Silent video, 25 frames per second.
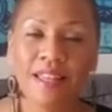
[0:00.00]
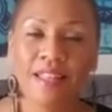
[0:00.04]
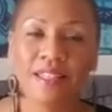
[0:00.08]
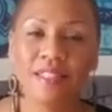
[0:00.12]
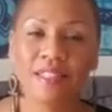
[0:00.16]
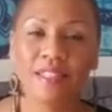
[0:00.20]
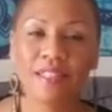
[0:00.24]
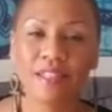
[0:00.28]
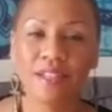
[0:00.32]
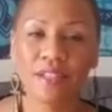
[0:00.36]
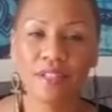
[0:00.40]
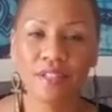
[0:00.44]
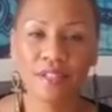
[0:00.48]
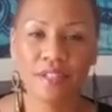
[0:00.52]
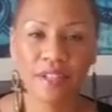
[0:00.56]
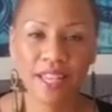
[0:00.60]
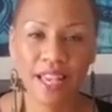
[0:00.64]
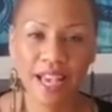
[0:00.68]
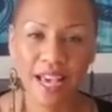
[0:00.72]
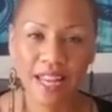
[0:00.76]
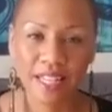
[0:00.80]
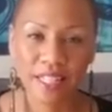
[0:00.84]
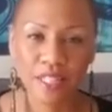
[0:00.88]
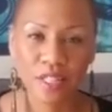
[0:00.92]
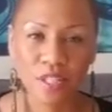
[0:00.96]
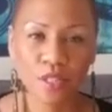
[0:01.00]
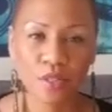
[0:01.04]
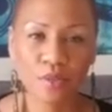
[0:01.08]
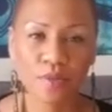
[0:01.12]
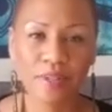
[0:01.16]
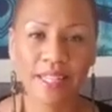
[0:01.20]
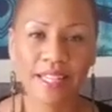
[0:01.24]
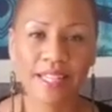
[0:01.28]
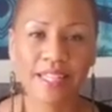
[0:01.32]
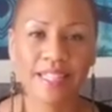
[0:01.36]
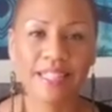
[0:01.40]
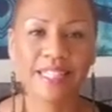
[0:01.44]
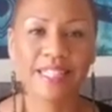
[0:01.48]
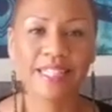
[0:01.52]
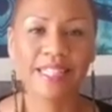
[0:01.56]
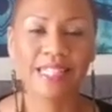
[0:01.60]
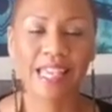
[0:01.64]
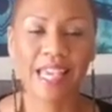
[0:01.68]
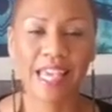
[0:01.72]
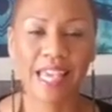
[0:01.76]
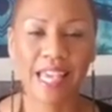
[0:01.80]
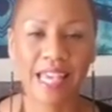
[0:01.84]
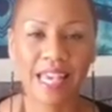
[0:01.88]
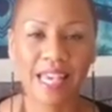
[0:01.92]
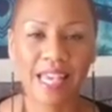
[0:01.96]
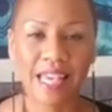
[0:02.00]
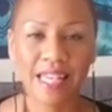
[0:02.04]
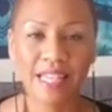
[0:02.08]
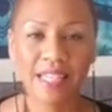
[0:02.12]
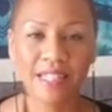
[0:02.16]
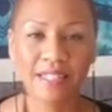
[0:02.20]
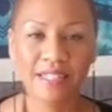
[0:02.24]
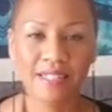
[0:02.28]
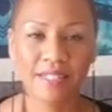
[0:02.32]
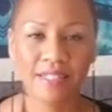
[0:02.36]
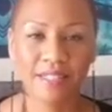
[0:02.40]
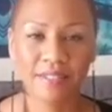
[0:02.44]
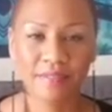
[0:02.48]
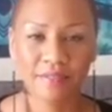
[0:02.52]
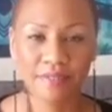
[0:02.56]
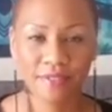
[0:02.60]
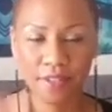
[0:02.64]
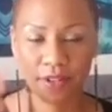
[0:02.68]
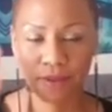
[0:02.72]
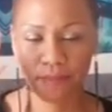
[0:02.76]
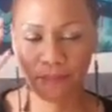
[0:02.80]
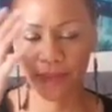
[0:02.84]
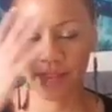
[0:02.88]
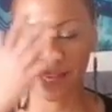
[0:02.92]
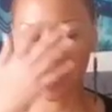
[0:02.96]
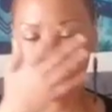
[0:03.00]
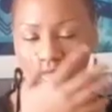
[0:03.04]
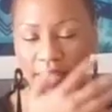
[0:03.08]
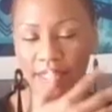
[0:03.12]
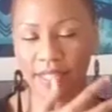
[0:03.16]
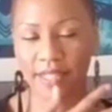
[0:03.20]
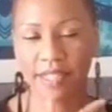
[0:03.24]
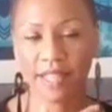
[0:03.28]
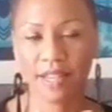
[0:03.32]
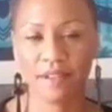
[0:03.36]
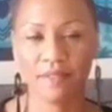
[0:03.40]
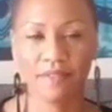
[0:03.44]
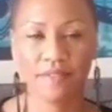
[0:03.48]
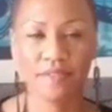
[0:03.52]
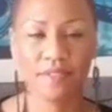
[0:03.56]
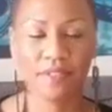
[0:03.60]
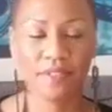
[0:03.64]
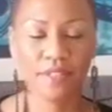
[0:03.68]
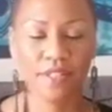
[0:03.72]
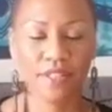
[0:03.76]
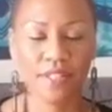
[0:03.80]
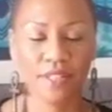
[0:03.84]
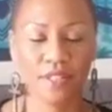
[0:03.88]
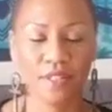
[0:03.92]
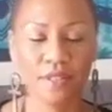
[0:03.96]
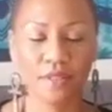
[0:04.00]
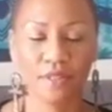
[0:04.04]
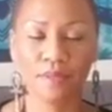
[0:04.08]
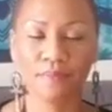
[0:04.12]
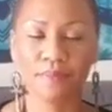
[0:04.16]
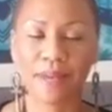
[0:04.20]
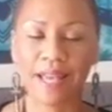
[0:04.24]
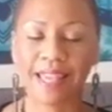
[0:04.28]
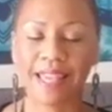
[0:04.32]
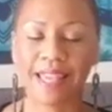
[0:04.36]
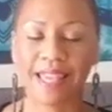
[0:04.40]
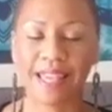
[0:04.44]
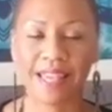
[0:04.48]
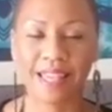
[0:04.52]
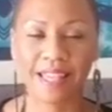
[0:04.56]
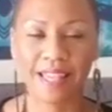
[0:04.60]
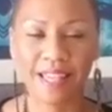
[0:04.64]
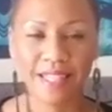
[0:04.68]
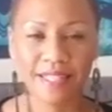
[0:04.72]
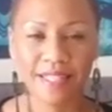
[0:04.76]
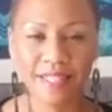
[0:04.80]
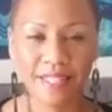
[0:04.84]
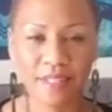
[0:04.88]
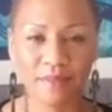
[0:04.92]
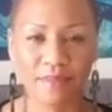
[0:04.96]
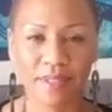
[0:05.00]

So you're kind of doing a scan. For me, it's helpful to use my hands